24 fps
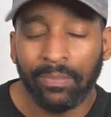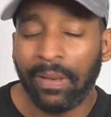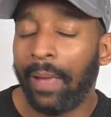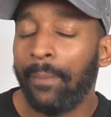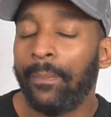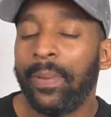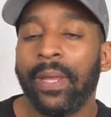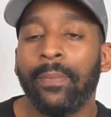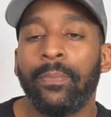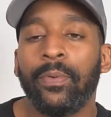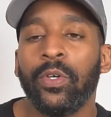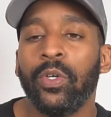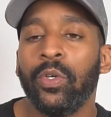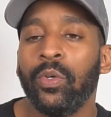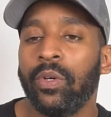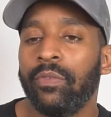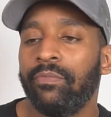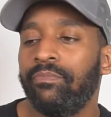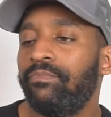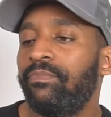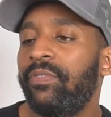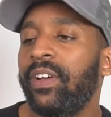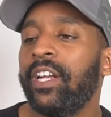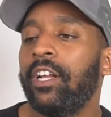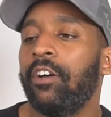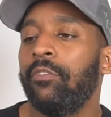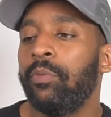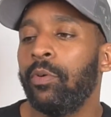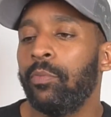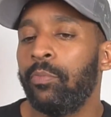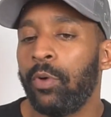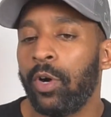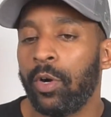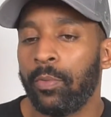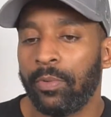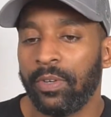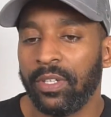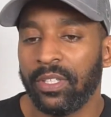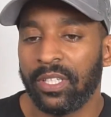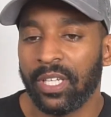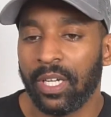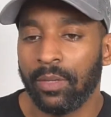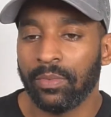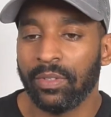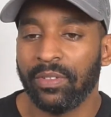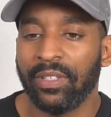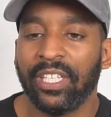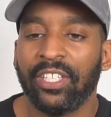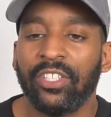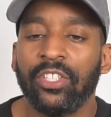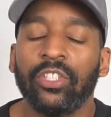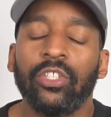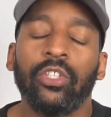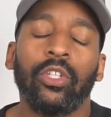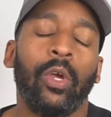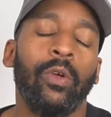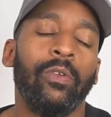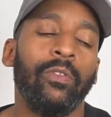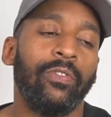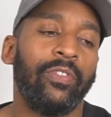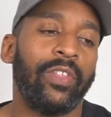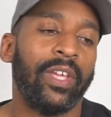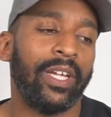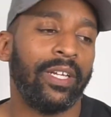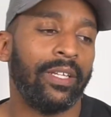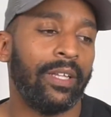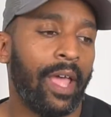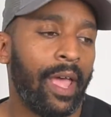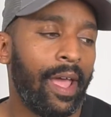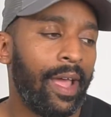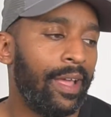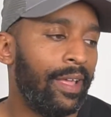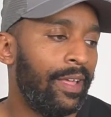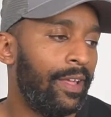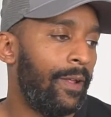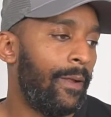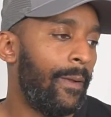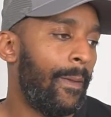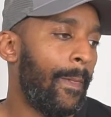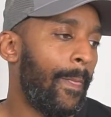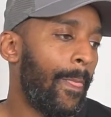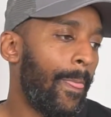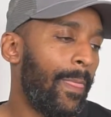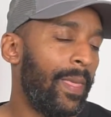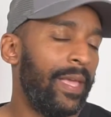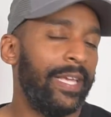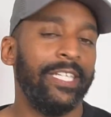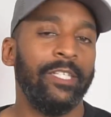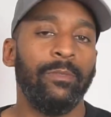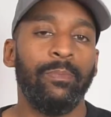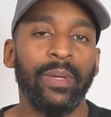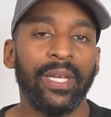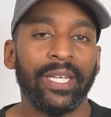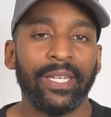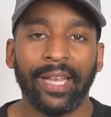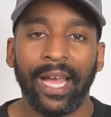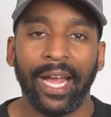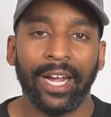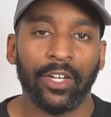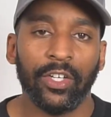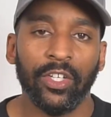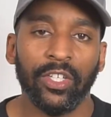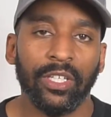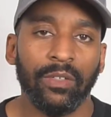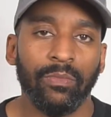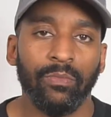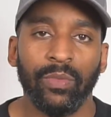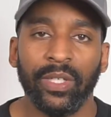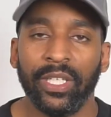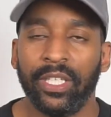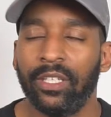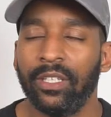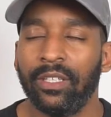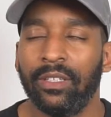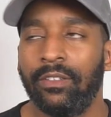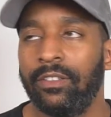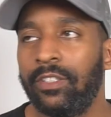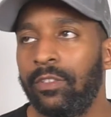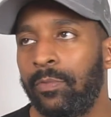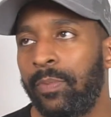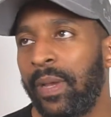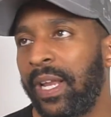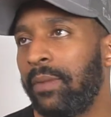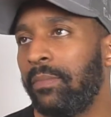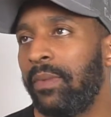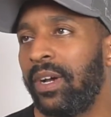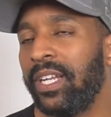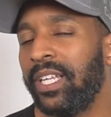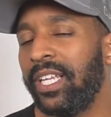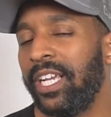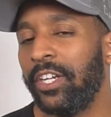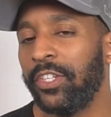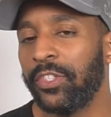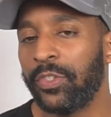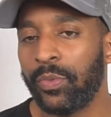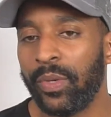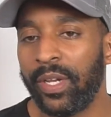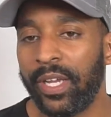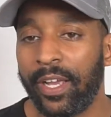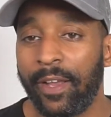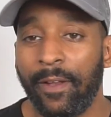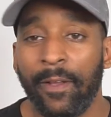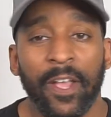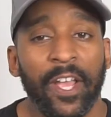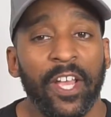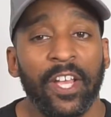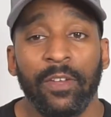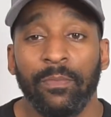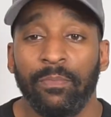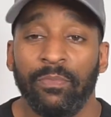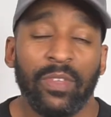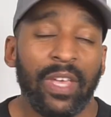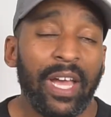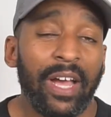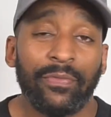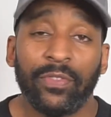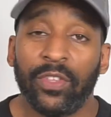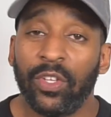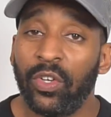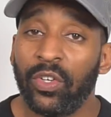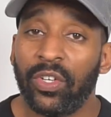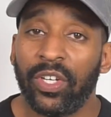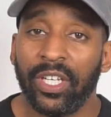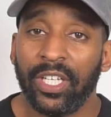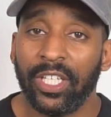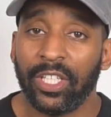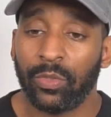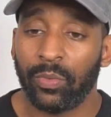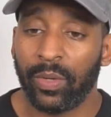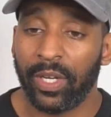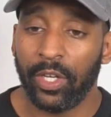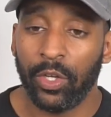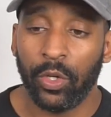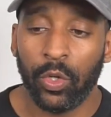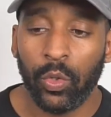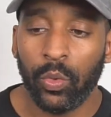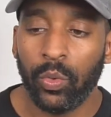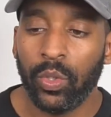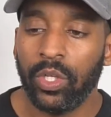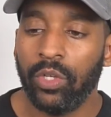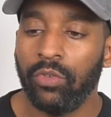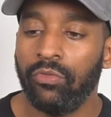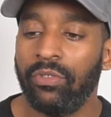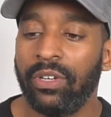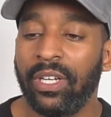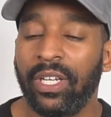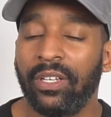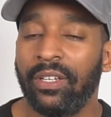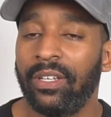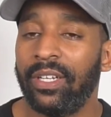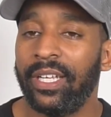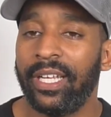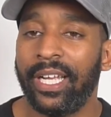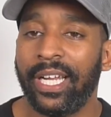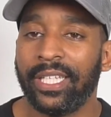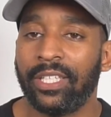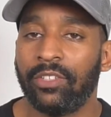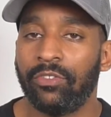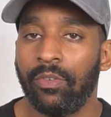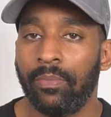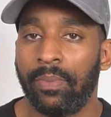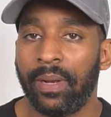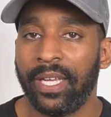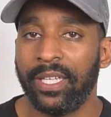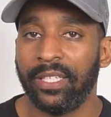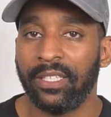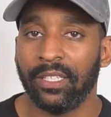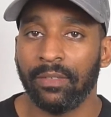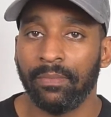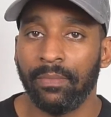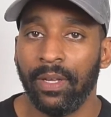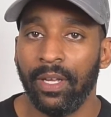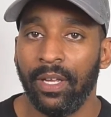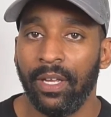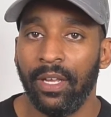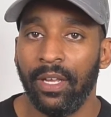Like people who are fed up with Pogba in terms of they just don't think that he's been that good and we could spend money elsewhere. You have to look at it this way. Who are you really going to get to replace him?